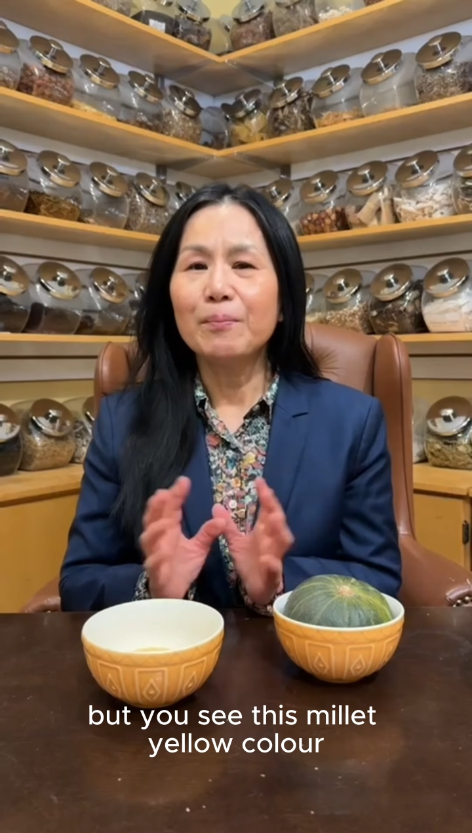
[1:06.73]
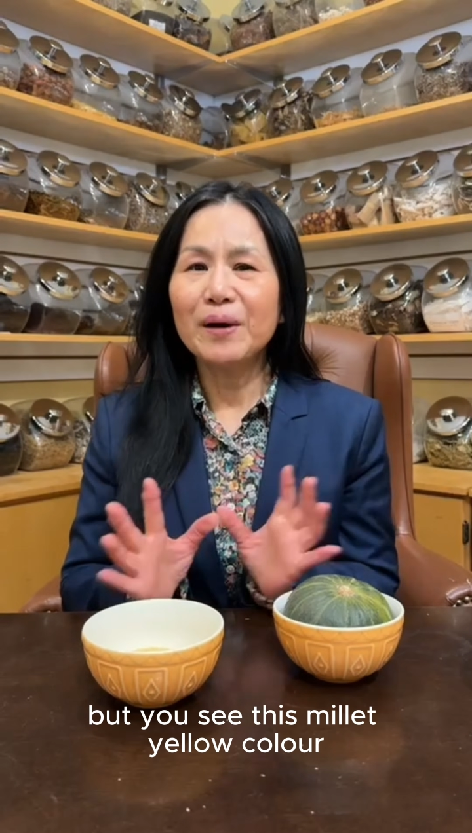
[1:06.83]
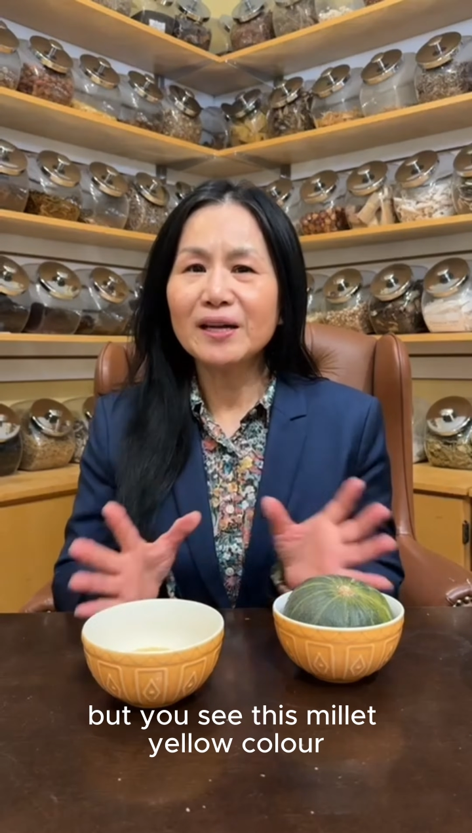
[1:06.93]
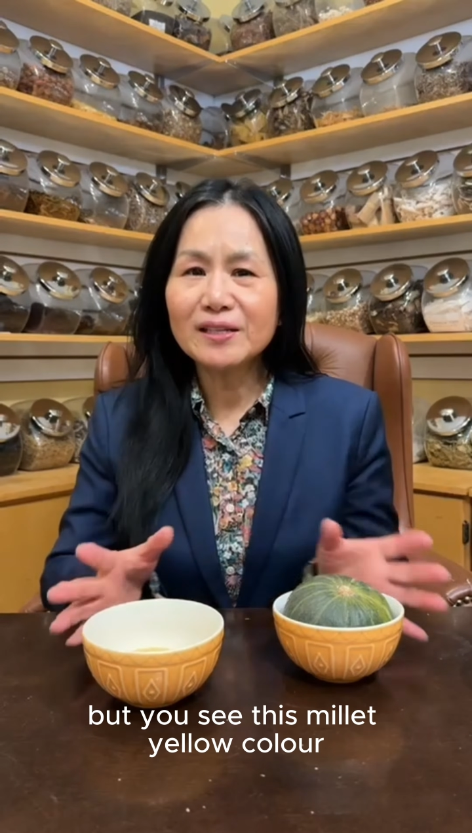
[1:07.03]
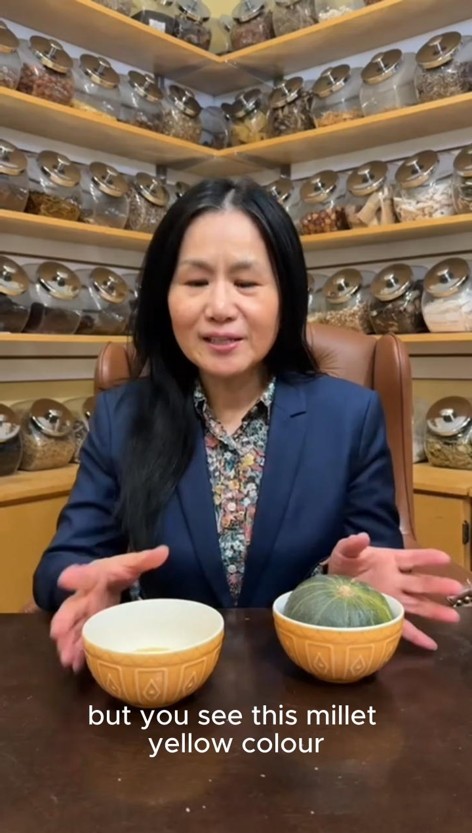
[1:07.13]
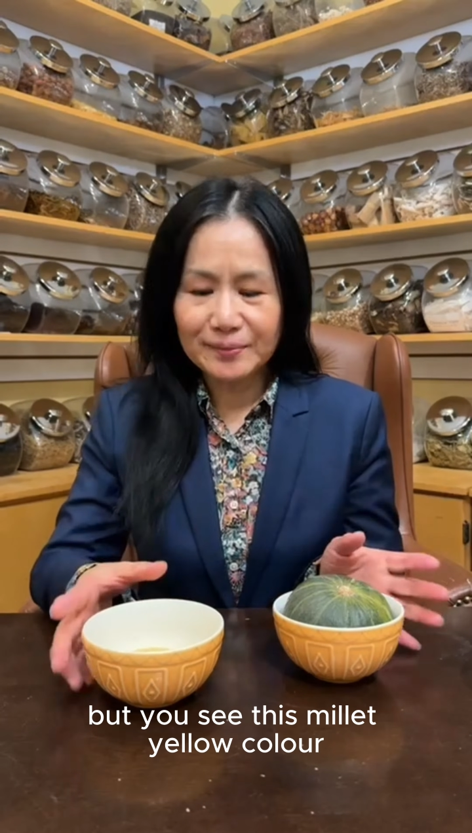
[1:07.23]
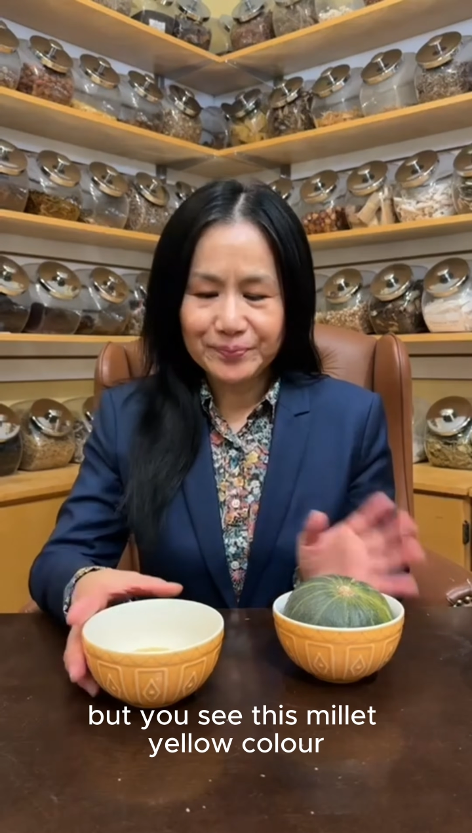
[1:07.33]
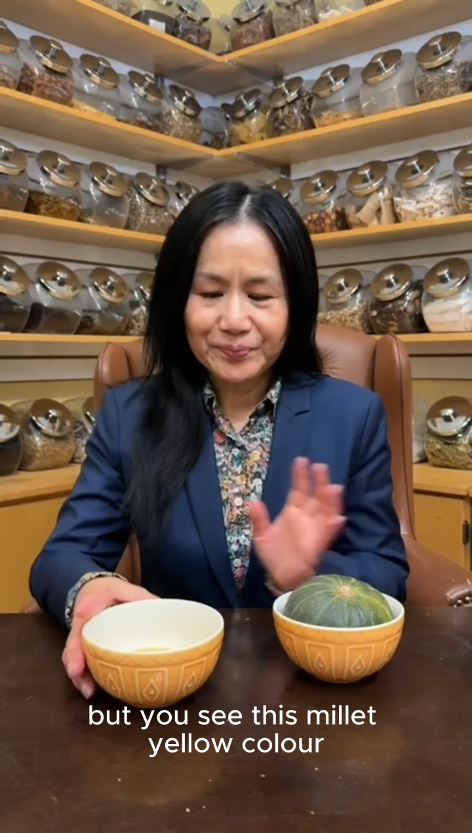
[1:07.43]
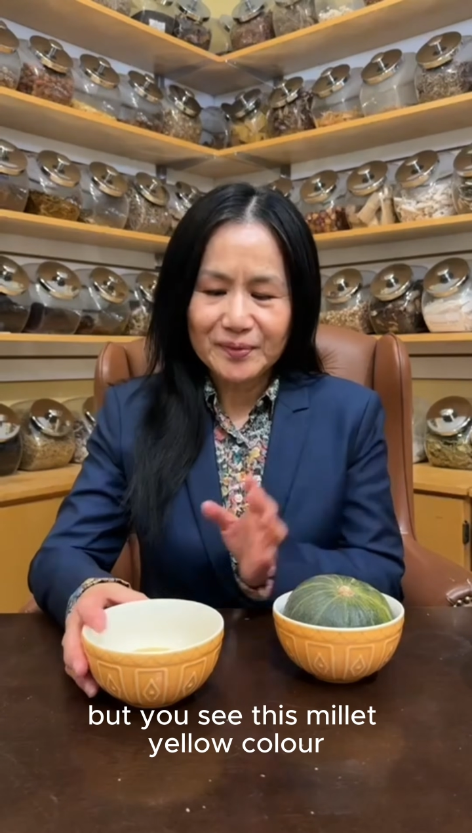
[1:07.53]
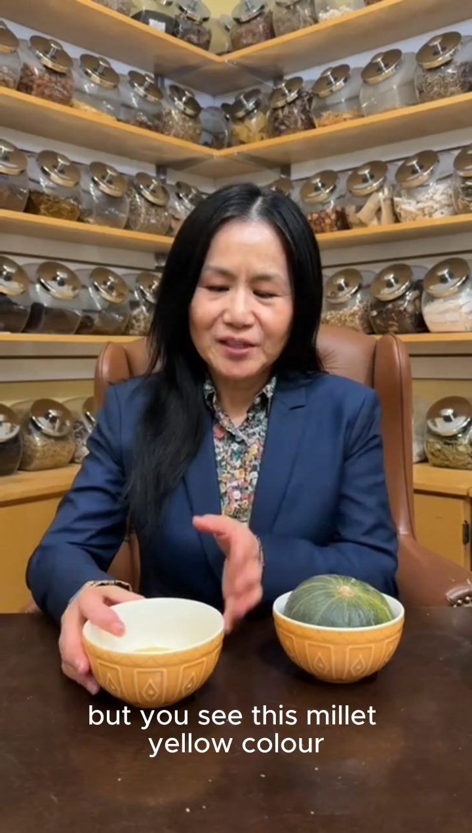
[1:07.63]
But
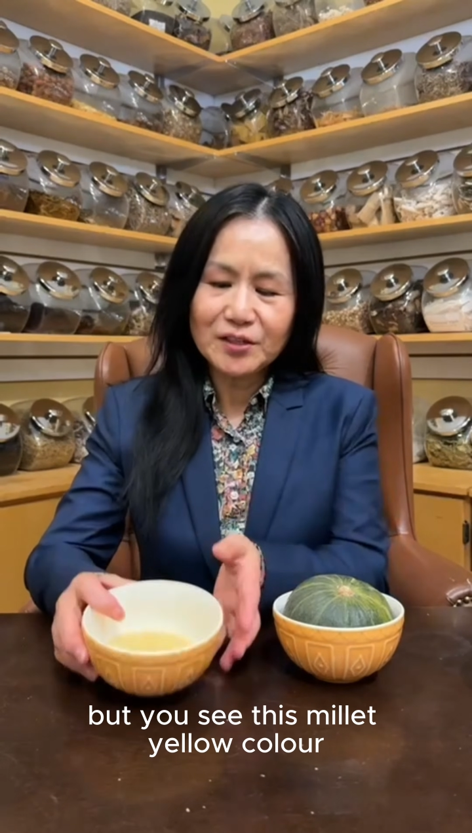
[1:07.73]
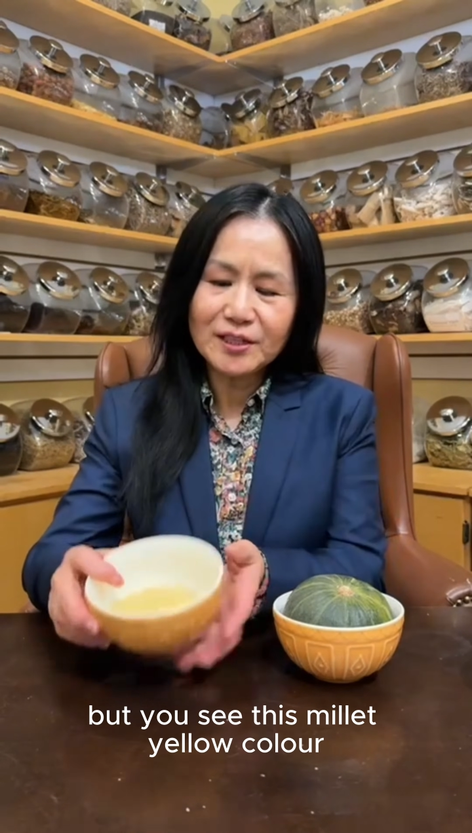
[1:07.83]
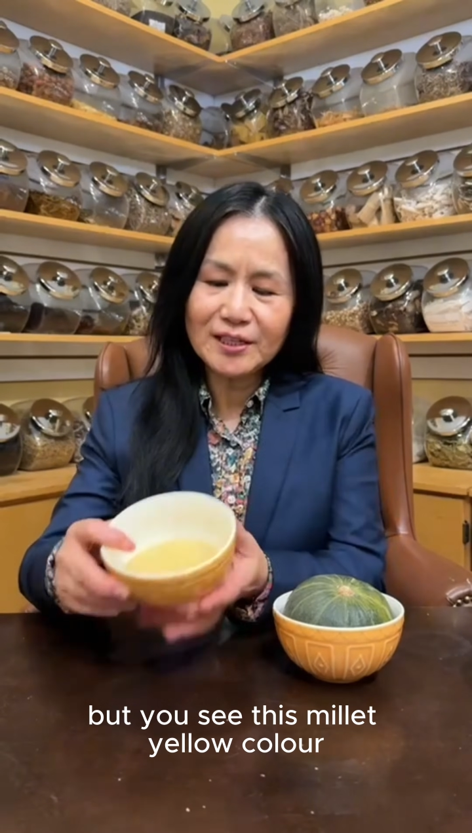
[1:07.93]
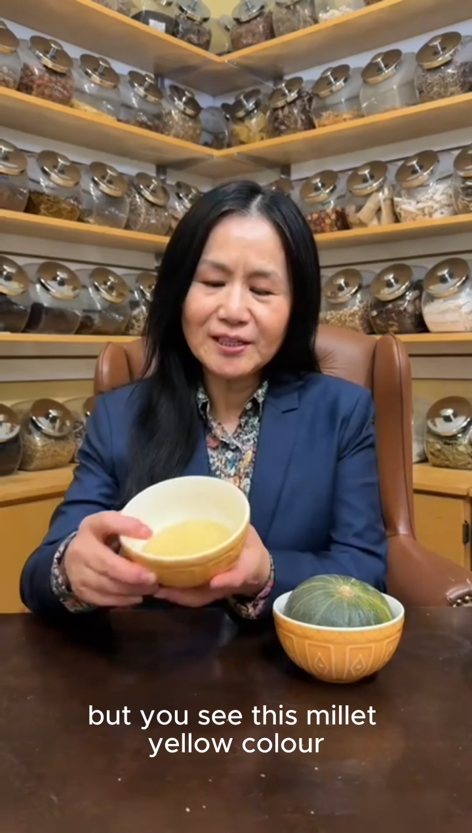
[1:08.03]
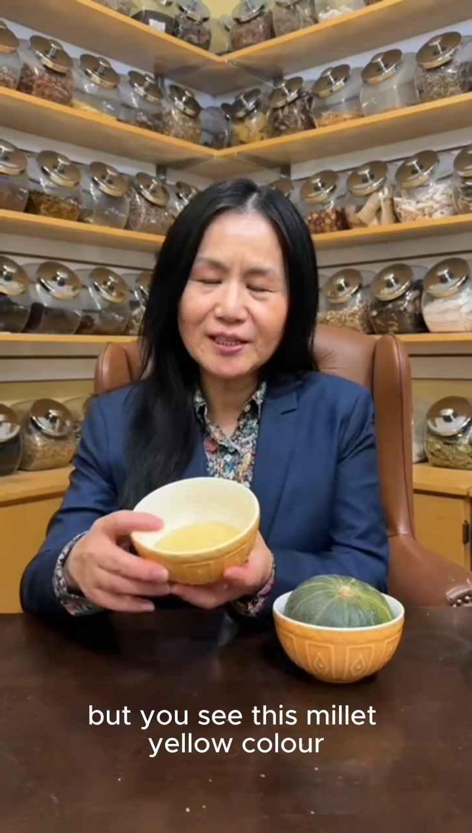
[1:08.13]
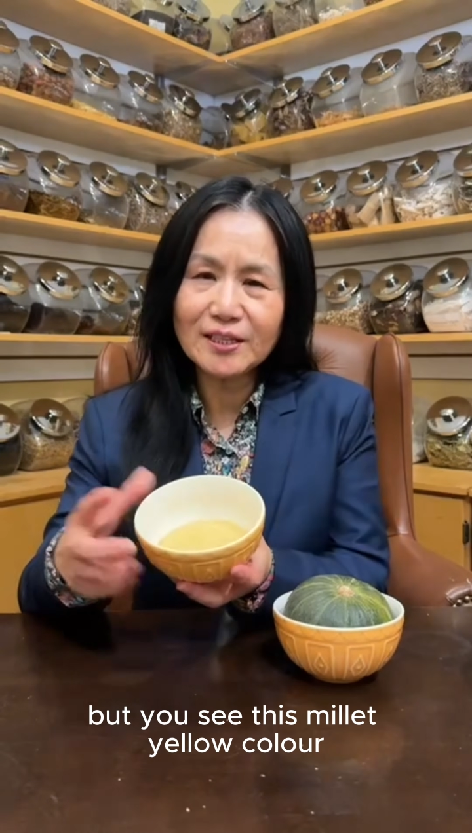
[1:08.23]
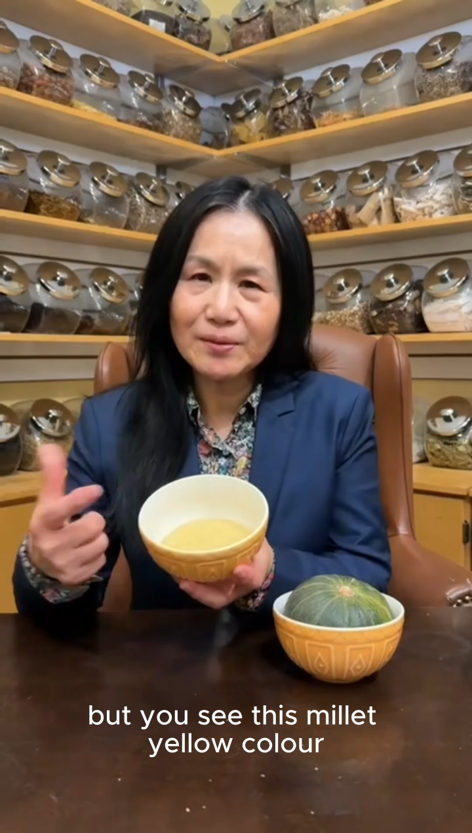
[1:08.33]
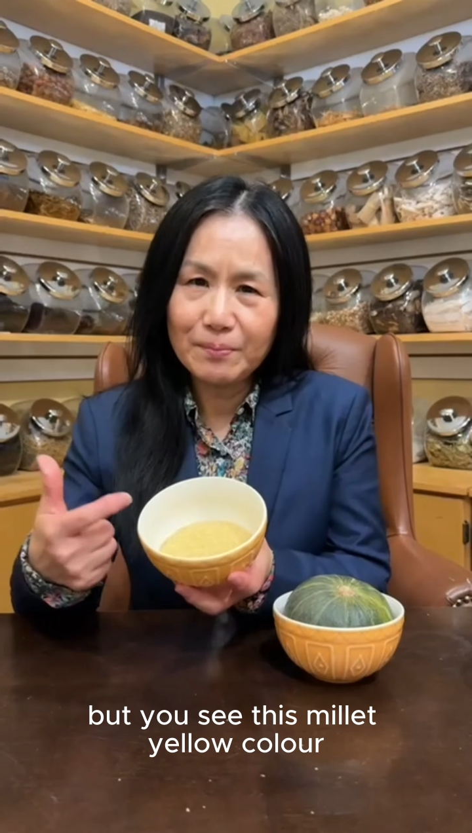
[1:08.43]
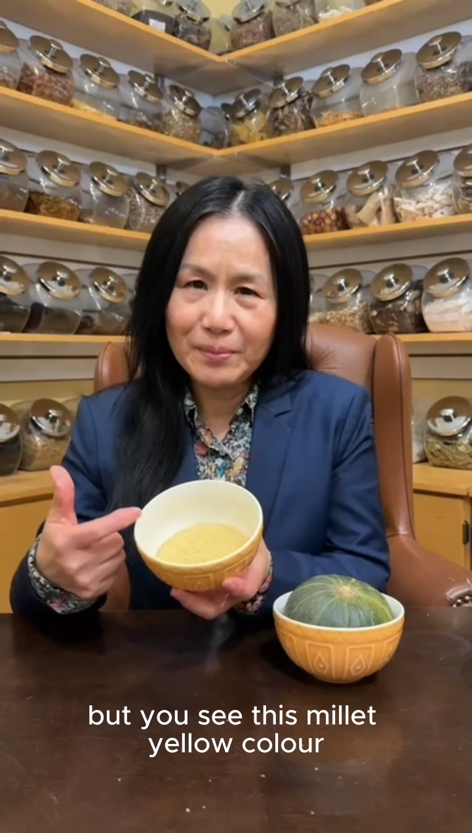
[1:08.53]
you see this